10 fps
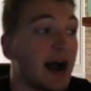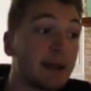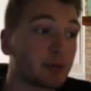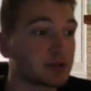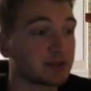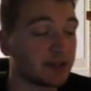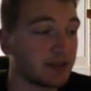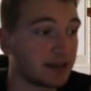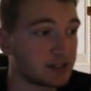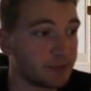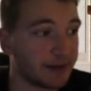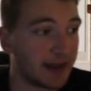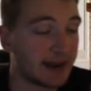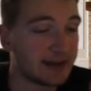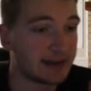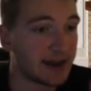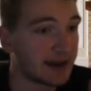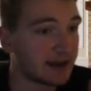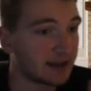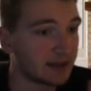I personally think he should be
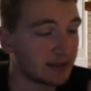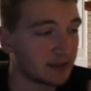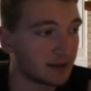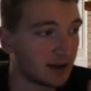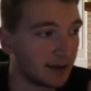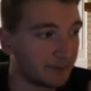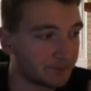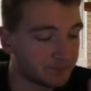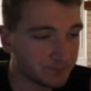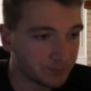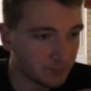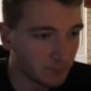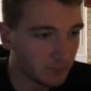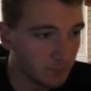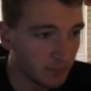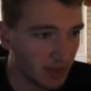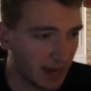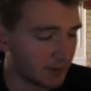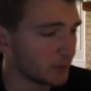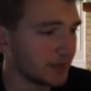99 in um,
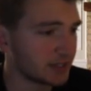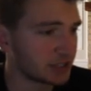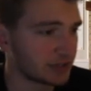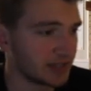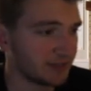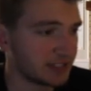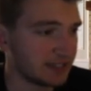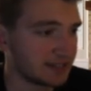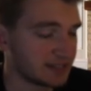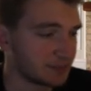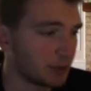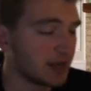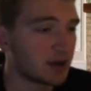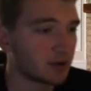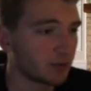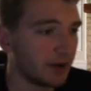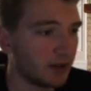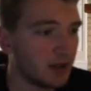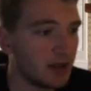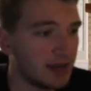MLB The Show 17 because he's playing
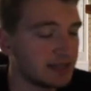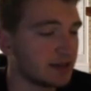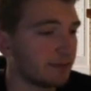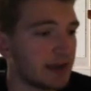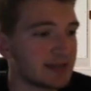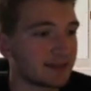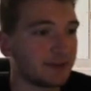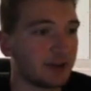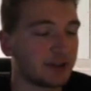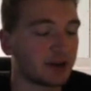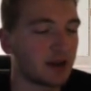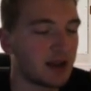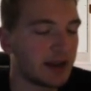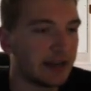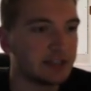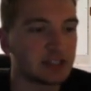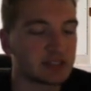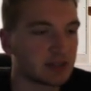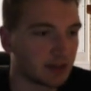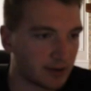unreal. He's an amazing fielder. He's
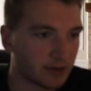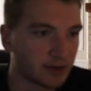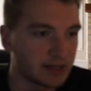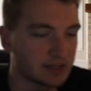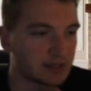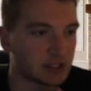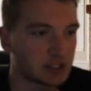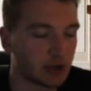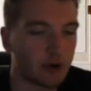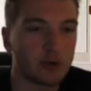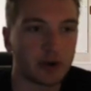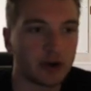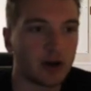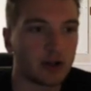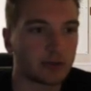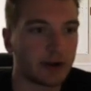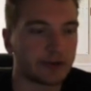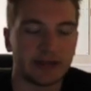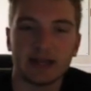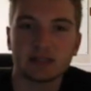just literally so good all
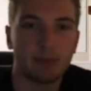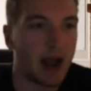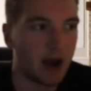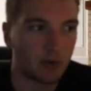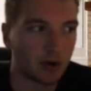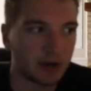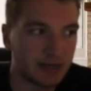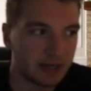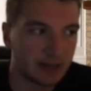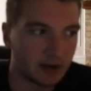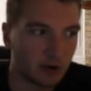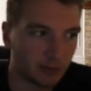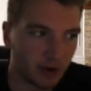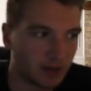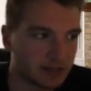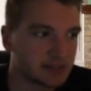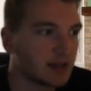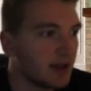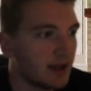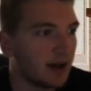around. He has power. He can hit home runs.
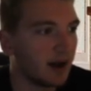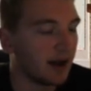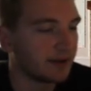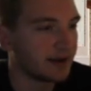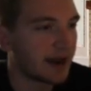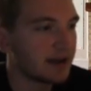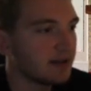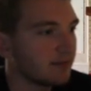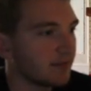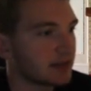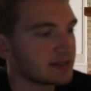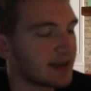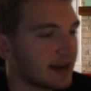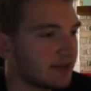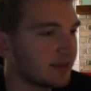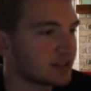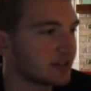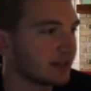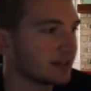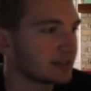Uh, 90. He has 90
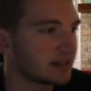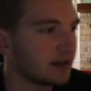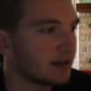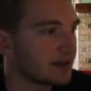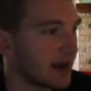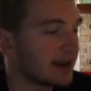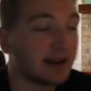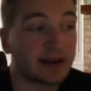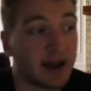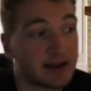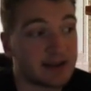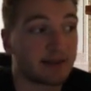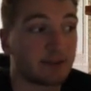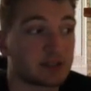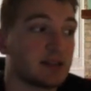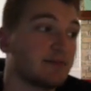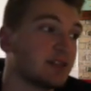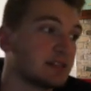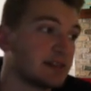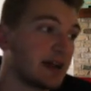vision in this. 90 on contact versus
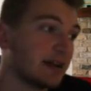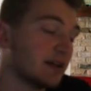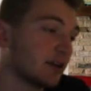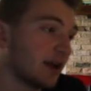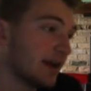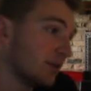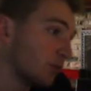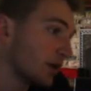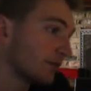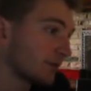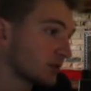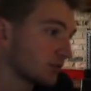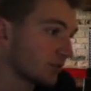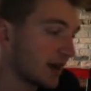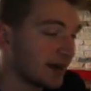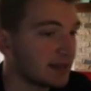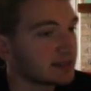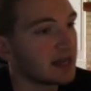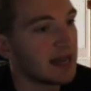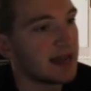lefties, 90 or 81 versus
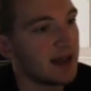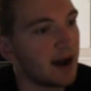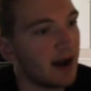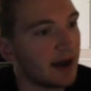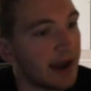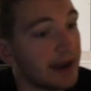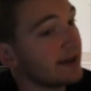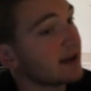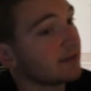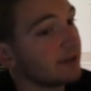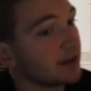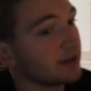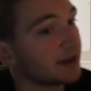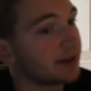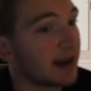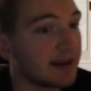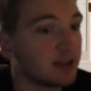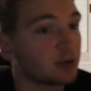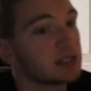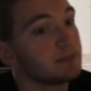righties, uh, 88 fielding,
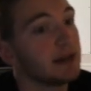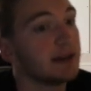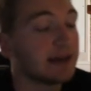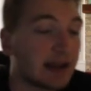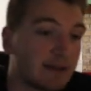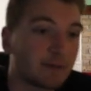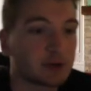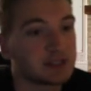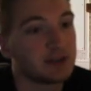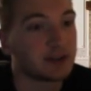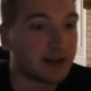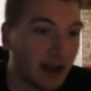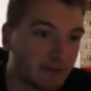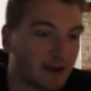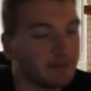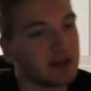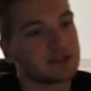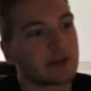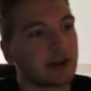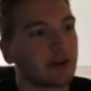93 speed, 94 stealing, 95
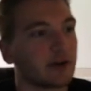base running